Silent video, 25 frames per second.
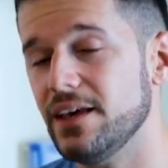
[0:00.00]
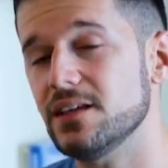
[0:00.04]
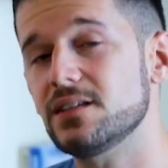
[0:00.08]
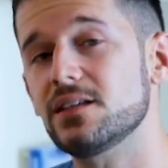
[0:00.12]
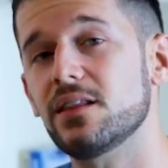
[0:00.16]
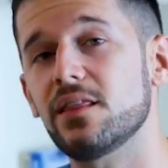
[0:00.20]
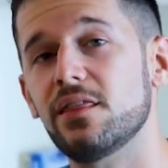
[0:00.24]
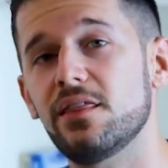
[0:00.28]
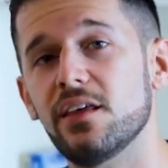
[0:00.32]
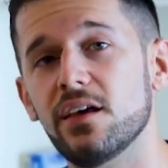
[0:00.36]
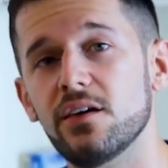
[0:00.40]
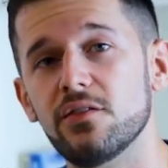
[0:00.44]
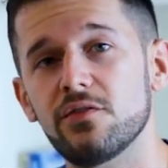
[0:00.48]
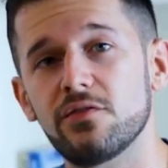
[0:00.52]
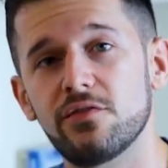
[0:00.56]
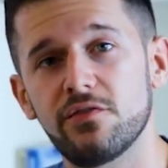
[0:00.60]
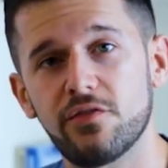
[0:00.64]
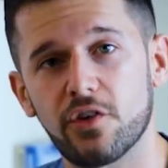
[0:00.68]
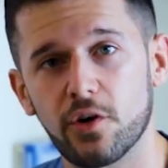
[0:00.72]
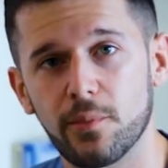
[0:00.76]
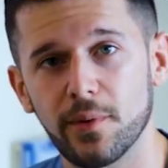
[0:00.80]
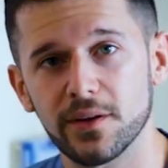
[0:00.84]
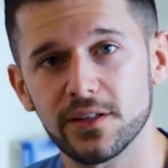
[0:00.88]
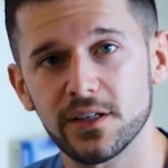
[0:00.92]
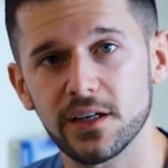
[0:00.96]
is the
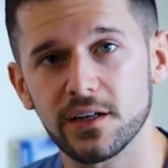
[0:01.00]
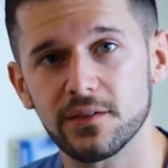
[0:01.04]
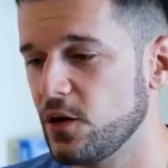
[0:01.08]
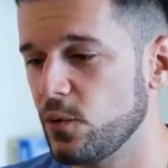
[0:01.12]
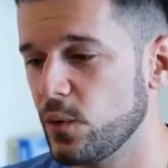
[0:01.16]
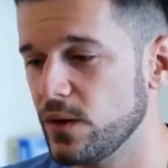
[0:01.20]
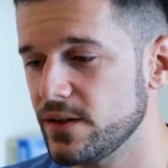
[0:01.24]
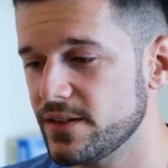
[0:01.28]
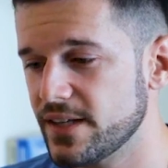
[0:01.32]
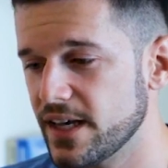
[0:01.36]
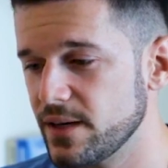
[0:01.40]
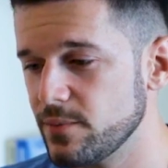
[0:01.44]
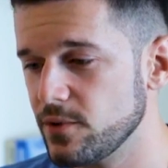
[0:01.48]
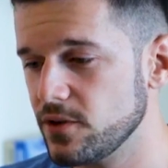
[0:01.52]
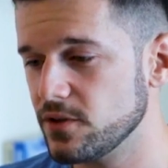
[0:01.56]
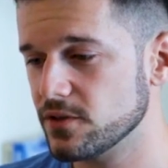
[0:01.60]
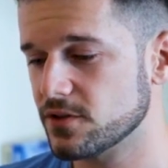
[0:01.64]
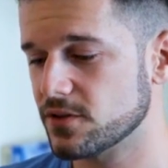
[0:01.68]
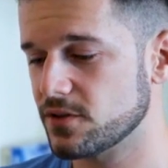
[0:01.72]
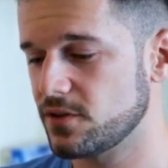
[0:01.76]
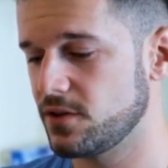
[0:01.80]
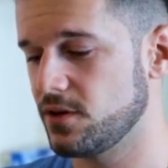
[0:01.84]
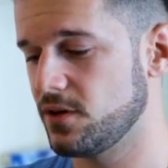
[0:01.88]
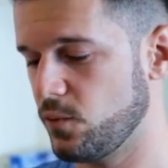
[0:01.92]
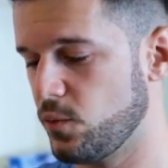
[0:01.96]
formatting. With
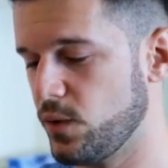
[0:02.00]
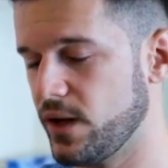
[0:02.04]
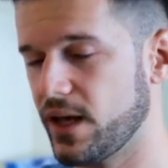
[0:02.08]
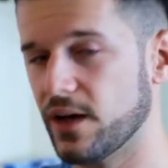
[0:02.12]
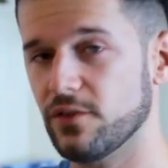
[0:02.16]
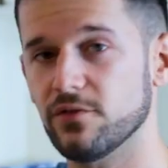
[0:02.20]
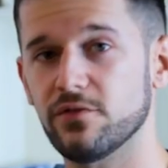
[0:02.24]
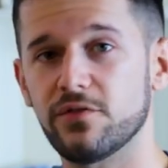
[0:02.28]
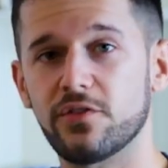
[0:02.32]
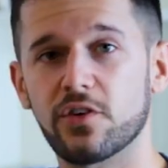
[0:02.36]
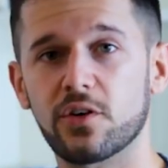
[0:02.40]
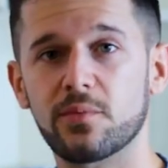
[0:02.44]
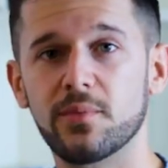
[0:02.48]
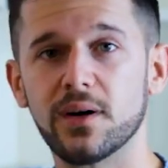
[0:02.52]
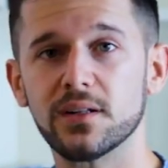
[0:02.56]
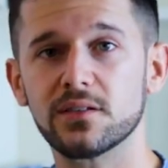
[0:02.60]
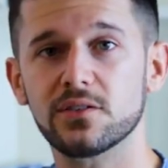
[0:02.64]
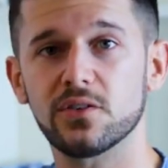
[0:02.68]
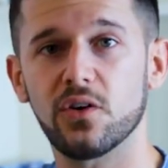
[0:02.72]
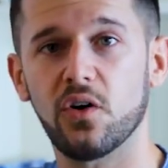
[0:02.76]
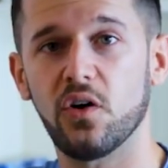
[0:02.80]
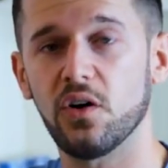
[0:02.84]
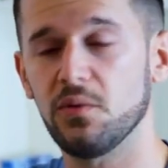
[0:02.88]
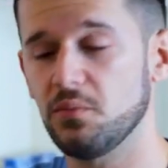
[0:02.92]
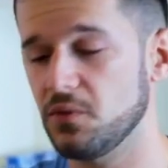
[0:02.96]
tables, we can
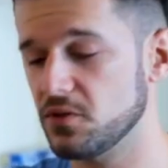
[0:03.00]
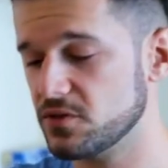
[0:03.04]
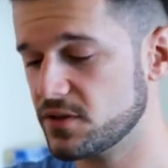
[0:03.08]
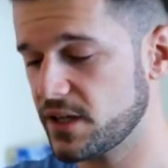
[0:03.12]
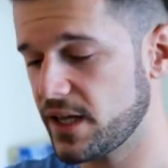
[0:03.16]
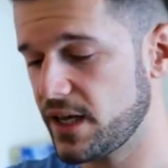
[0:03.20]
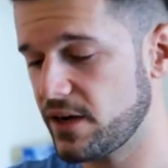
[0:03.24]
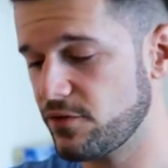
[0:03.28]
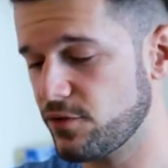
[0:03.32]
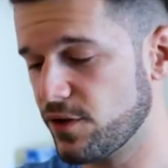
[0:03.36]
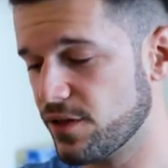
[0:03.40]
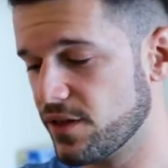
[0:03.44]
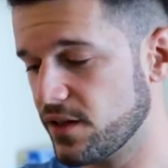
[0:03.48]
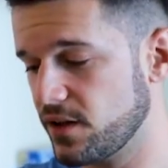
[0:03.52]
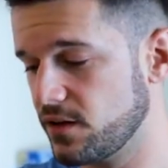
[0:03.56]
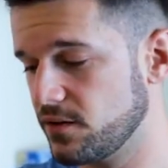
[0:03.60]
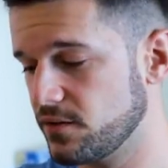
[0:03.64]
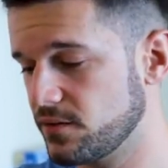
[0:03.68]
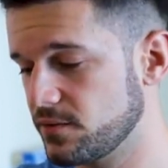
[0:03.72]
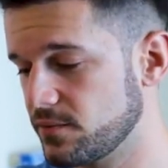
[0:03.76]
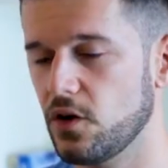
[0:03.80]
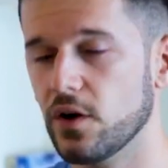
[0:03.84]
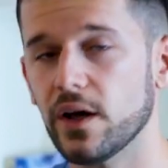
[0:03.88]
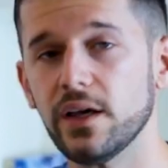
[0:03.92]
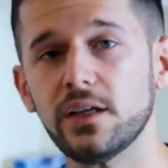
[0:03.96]
format almost everything.
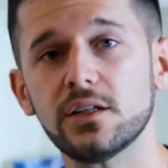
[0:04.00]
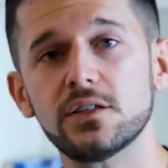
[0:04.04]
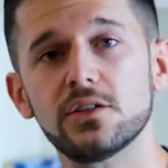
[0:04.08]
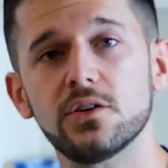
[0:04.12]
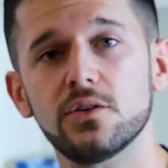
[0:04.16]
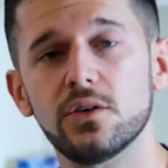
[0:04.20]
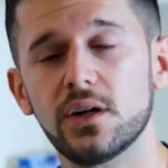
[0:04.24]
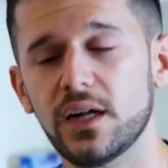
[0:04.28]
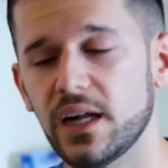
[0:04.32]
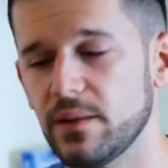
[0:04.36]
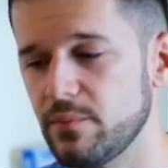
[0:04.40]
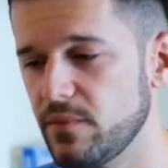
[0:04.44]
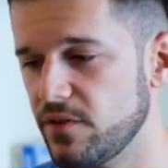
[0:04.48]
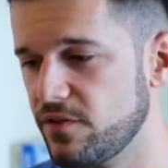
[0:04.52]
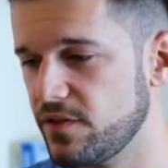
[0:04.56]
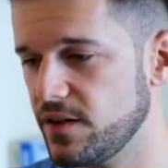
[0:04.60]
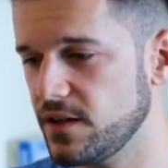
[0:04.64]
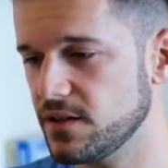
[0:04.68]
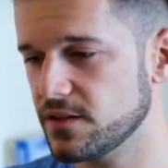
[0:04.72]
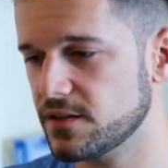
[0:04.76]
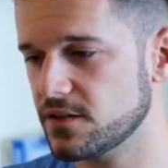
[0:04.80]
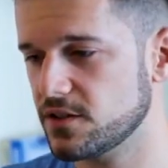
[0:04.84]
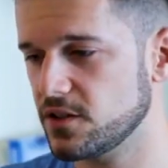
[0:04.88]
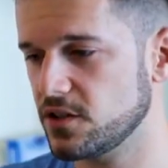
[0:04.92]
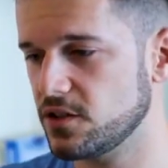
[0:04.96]
Okay, so let me
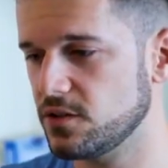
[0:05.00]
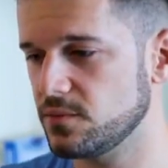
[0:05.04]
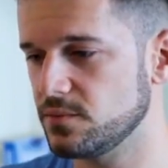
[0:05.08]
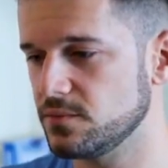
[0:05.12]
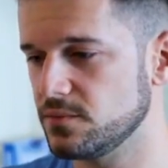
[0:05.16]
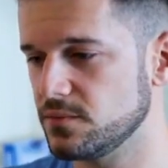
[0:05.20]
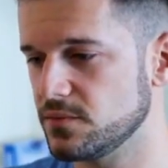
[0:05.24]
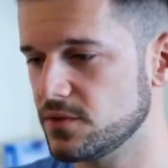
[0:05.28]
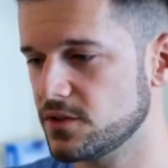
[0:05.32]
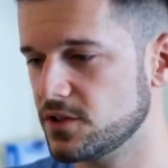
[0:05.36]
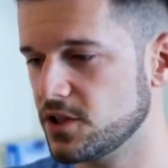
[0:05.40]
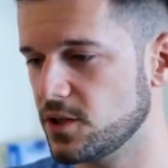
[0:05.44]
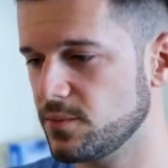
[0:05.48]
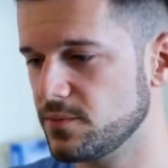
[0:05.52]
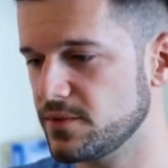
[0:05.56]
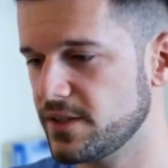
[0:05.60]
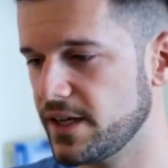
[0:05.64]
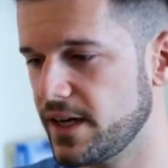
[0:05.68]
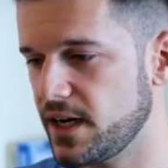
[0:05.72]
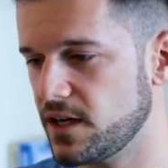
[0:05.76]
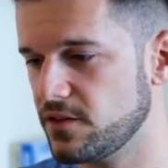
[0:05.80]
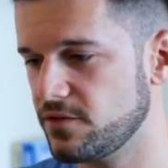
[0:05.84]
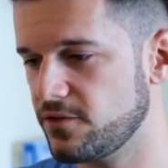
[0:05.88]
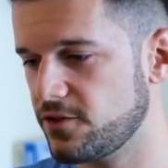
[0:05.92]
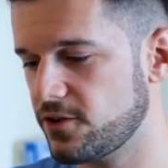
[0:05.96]
fill some, some
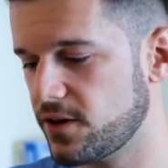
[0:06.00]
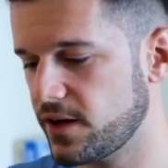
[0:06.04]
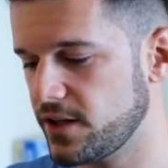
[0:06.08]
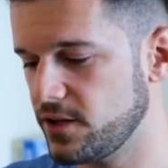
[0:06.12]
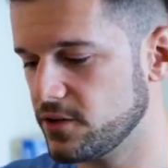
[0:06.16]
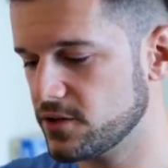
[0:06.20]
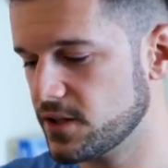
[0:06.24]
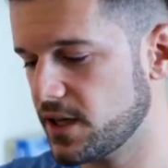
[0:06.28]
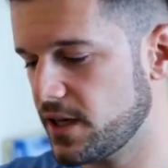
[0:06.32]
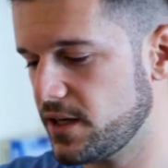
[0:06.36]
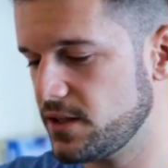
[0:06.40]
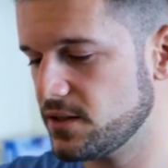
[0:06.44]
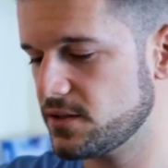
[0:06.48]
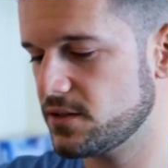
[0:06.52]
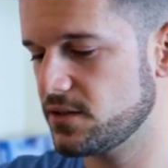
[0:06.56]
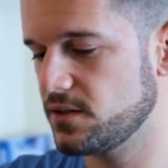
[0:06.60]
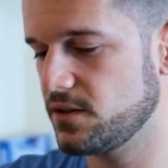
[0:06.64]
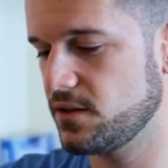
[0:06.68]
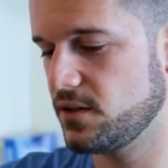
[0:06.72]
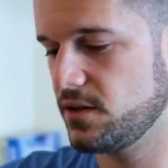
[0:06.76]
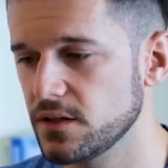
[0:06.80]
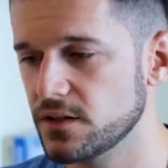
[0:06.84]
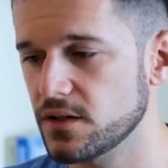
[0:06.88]
data for a use case.